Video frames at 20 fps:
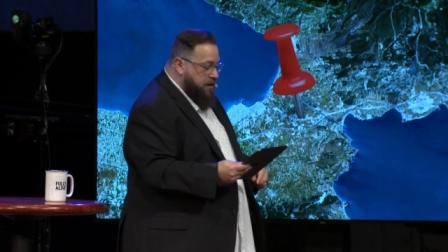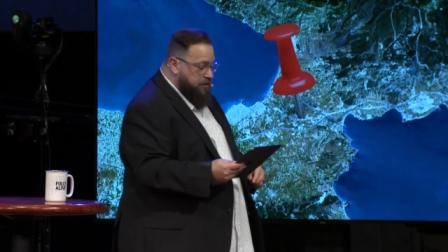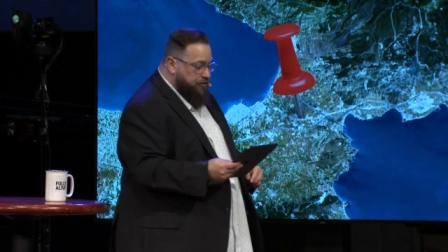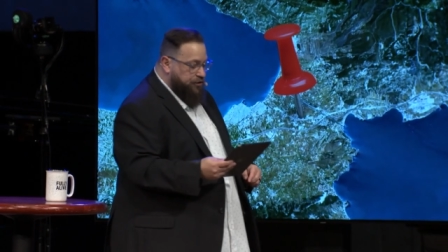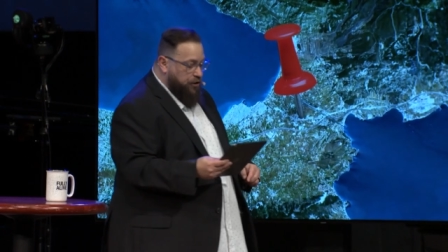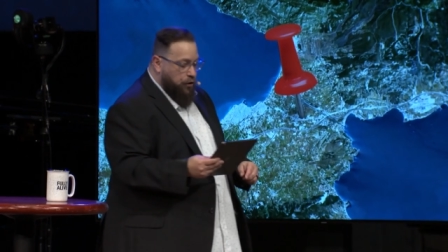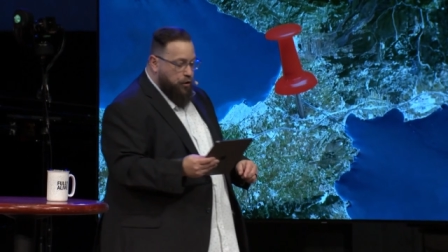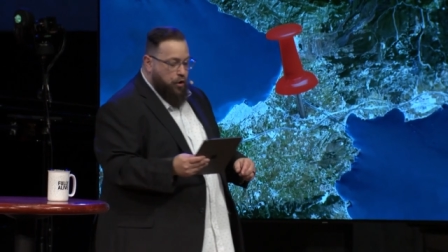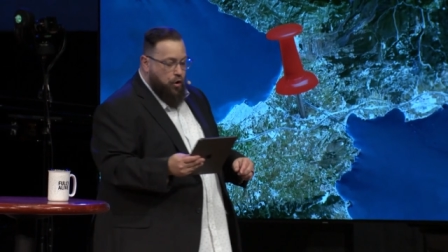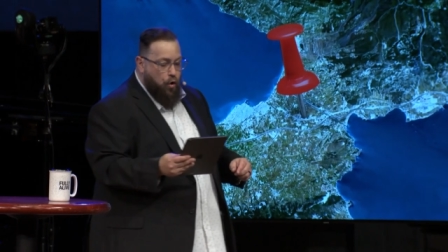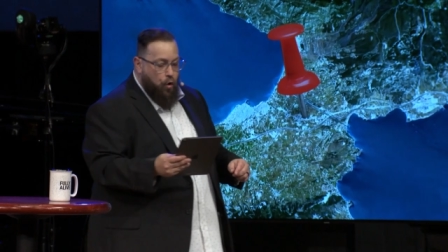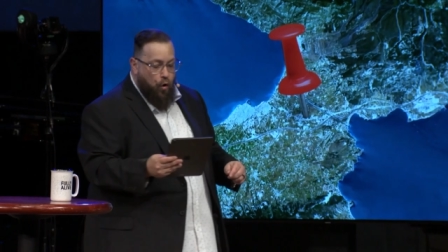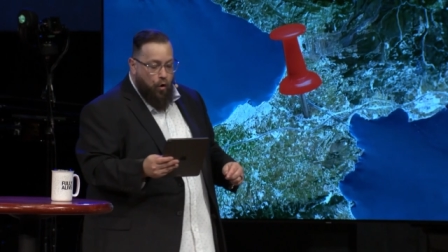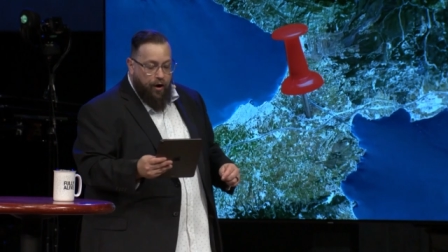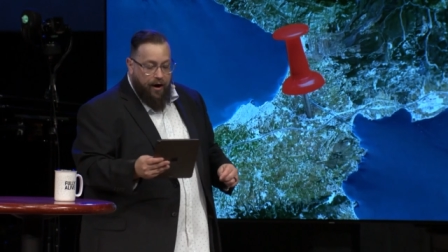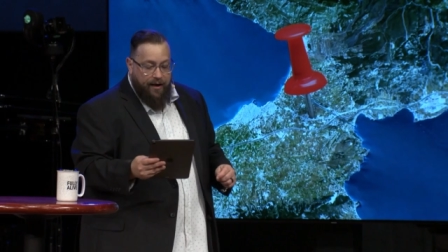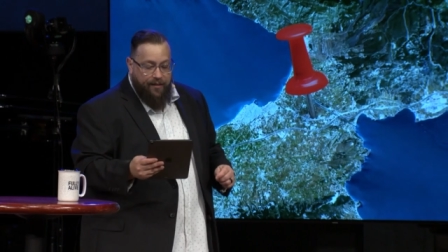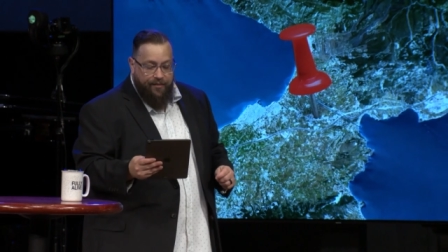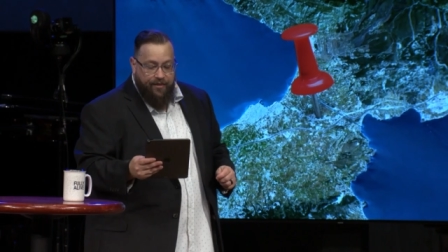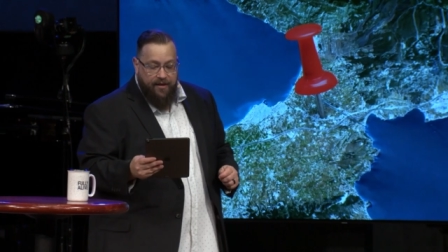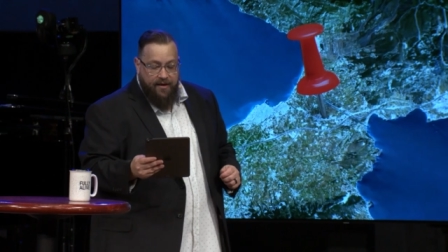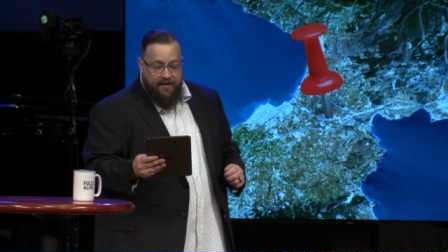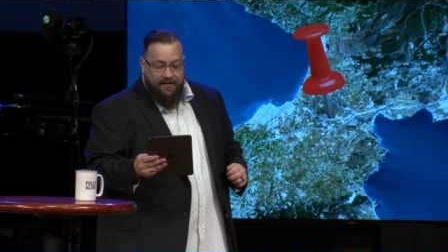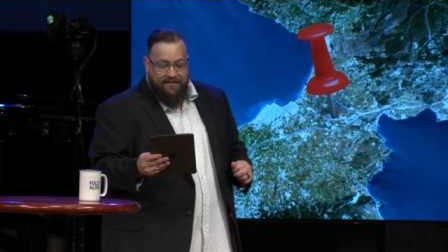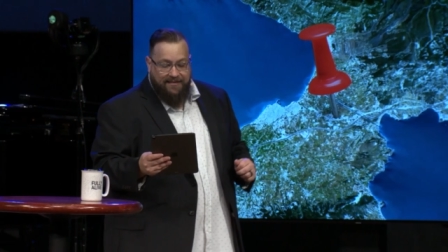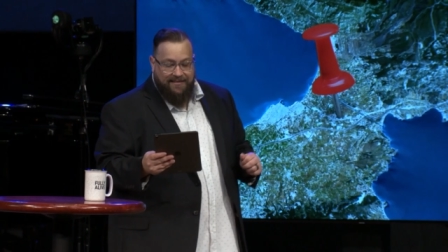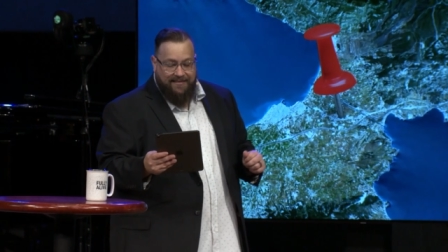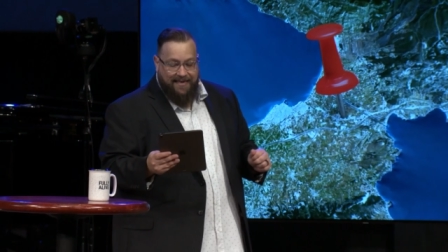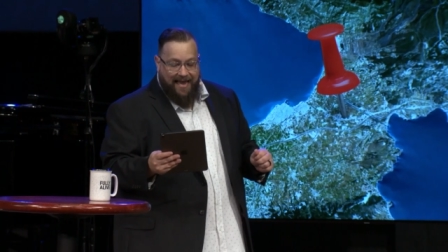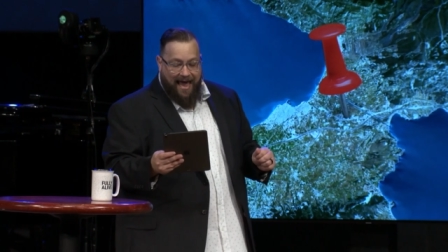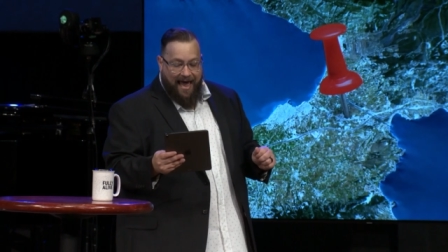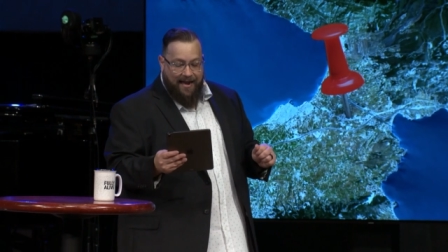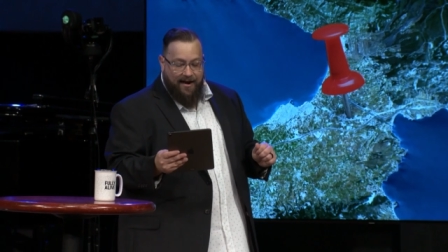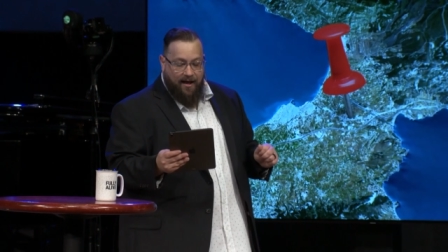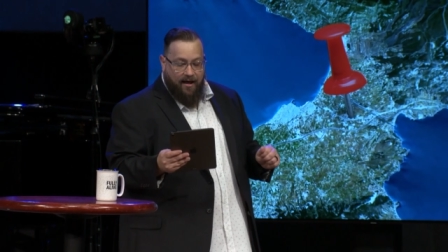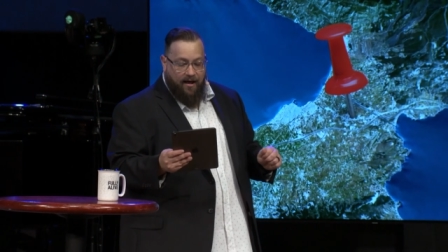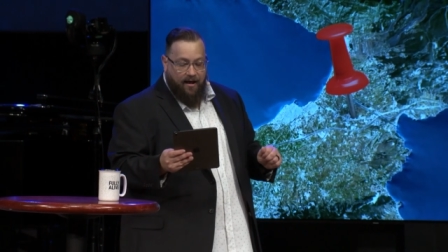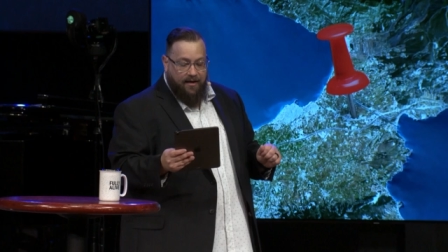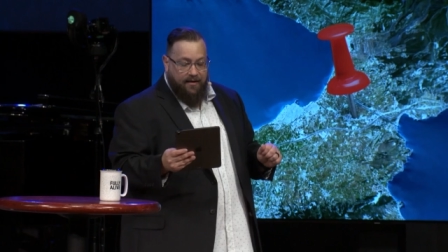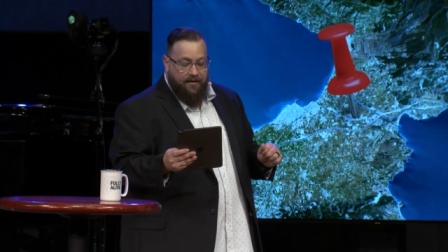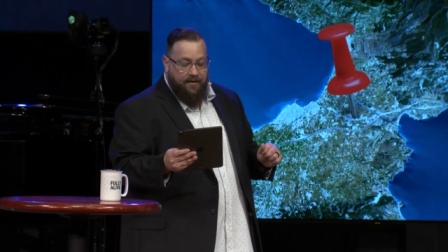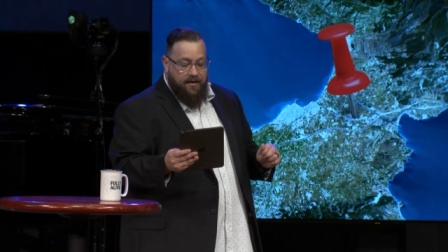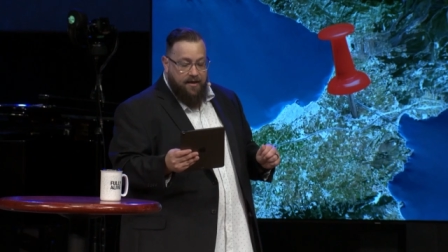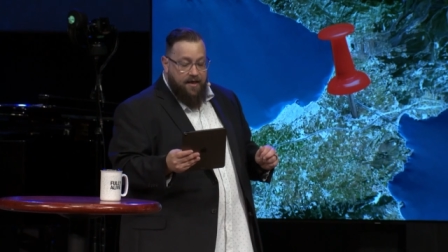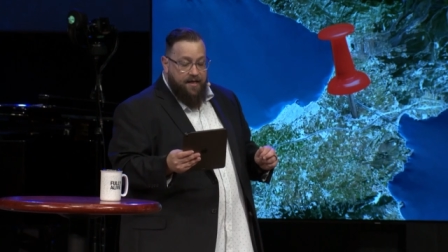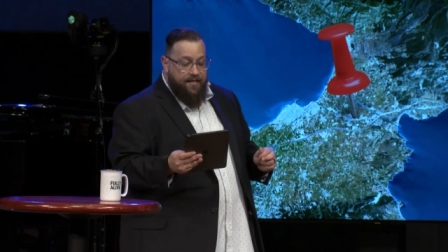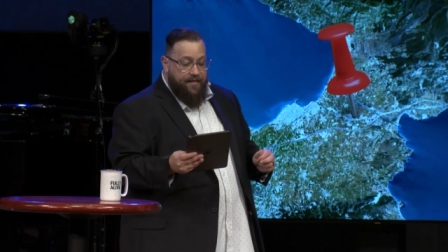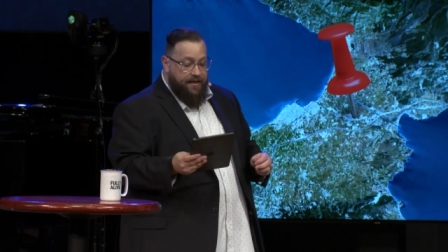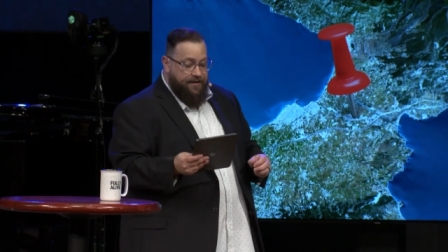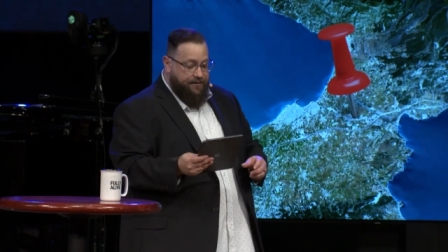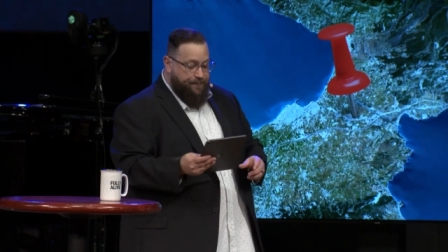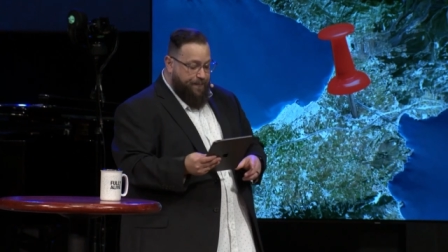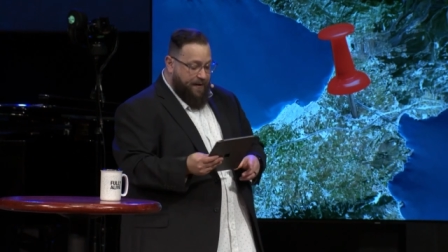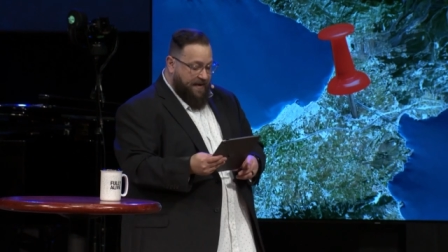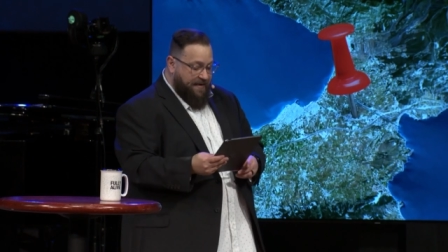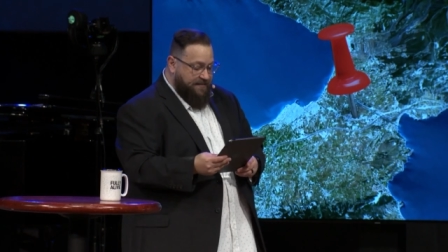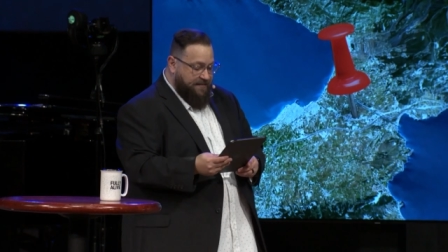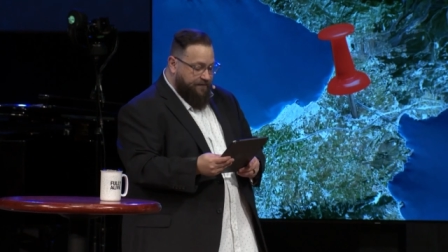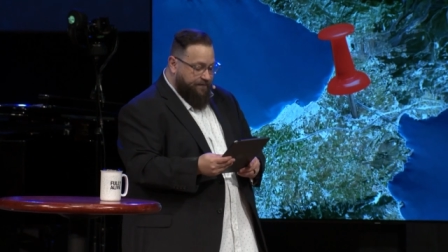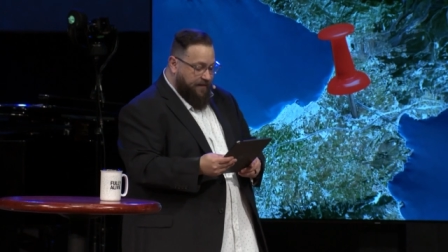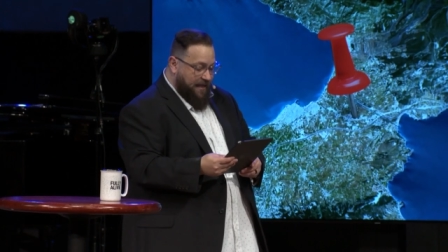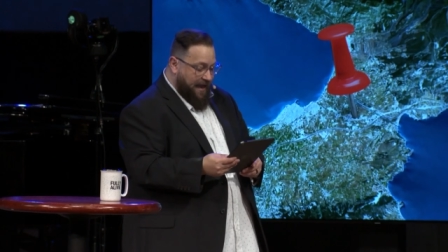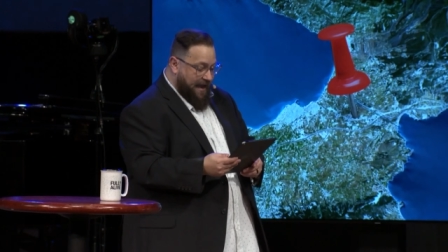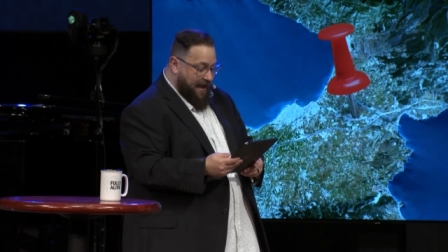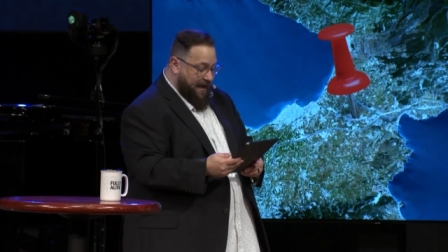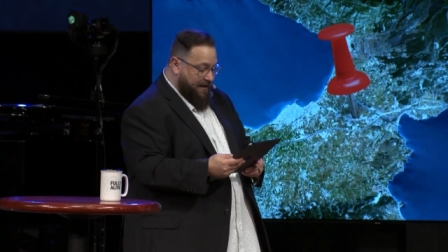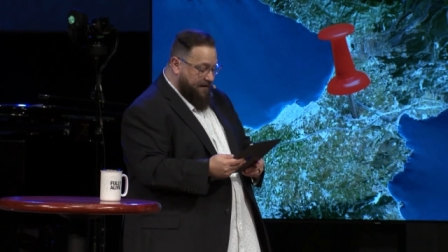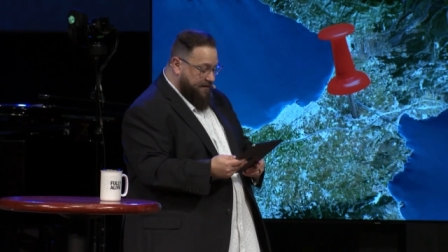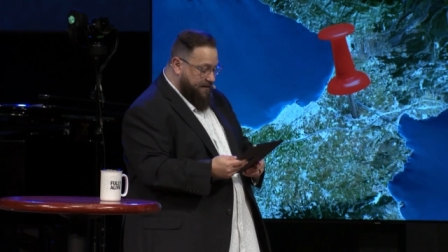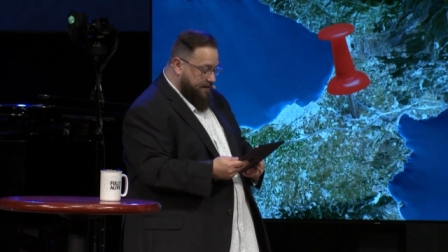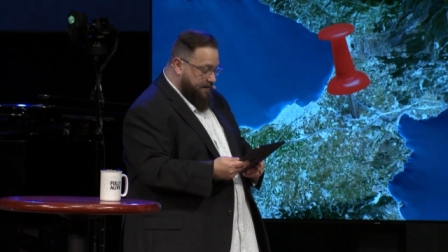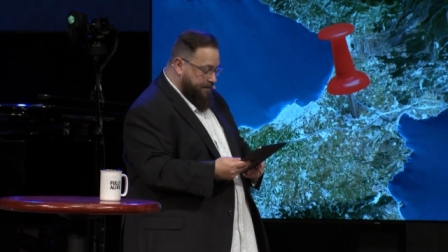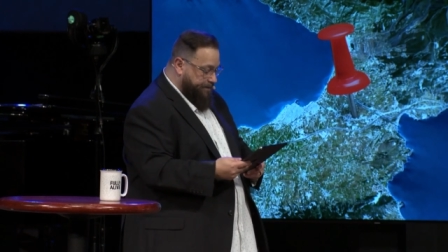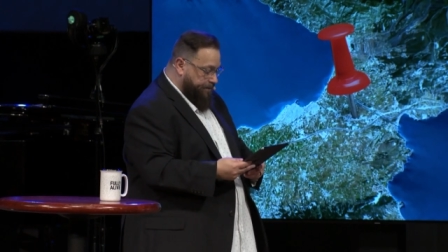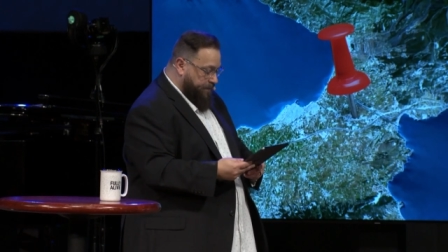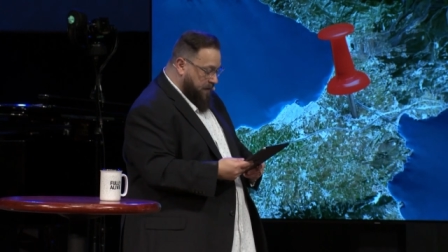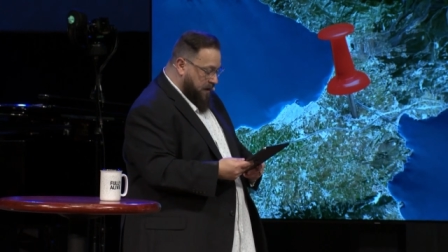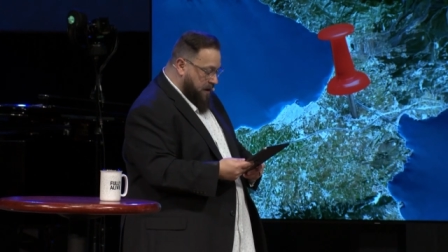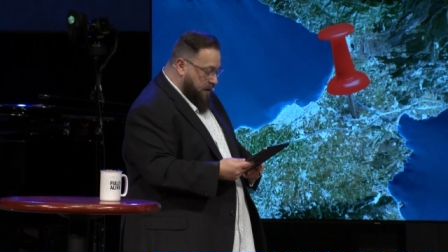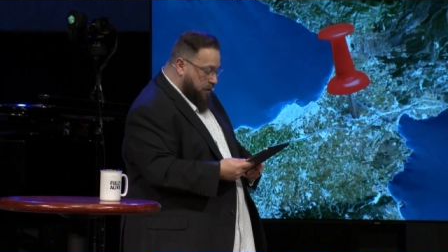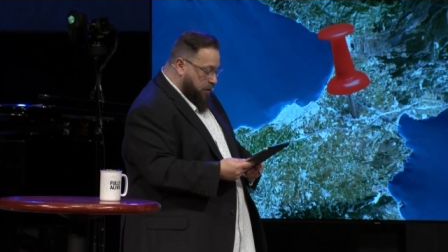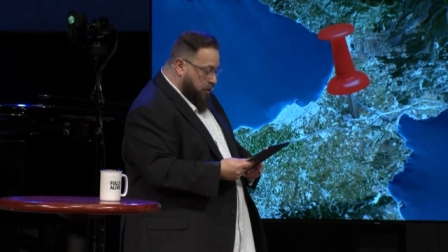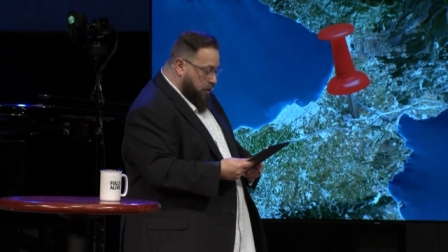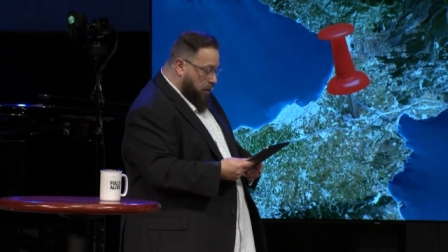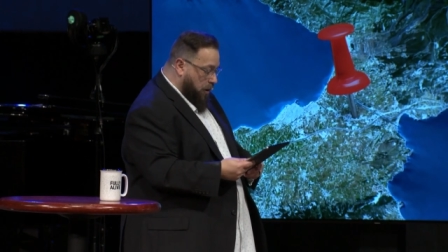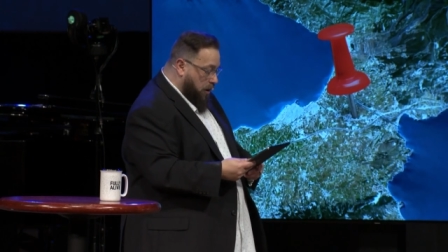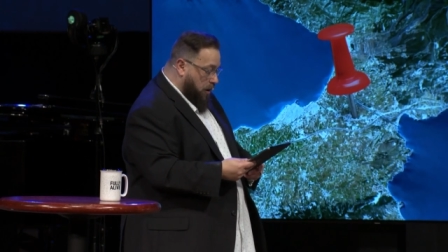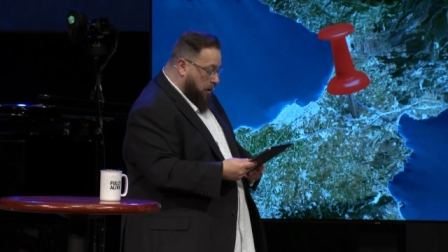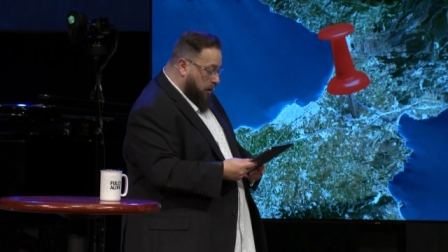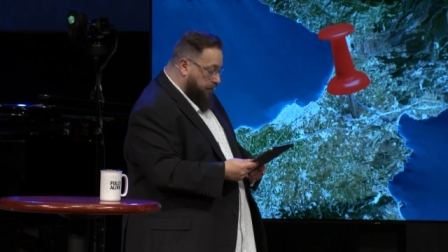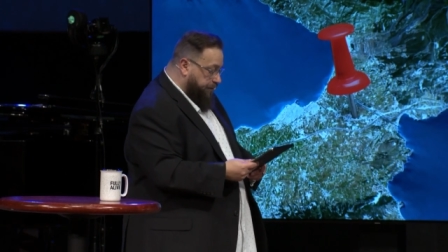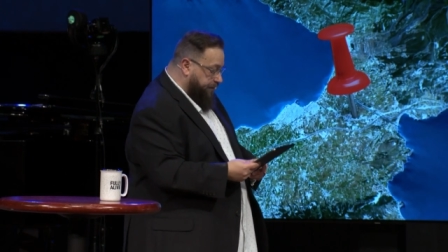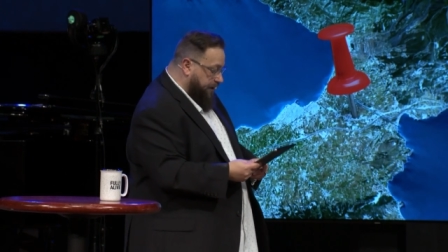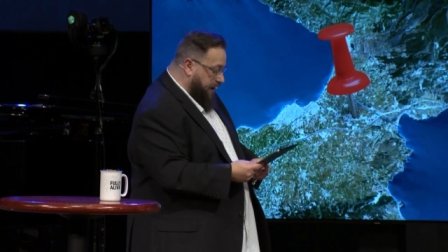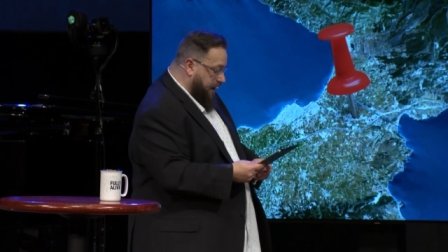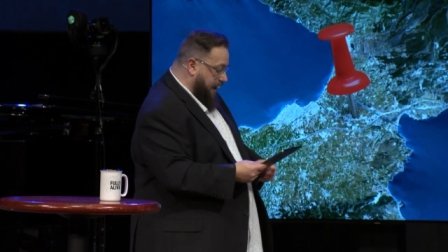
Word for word: So Corinth sat on this piece of land called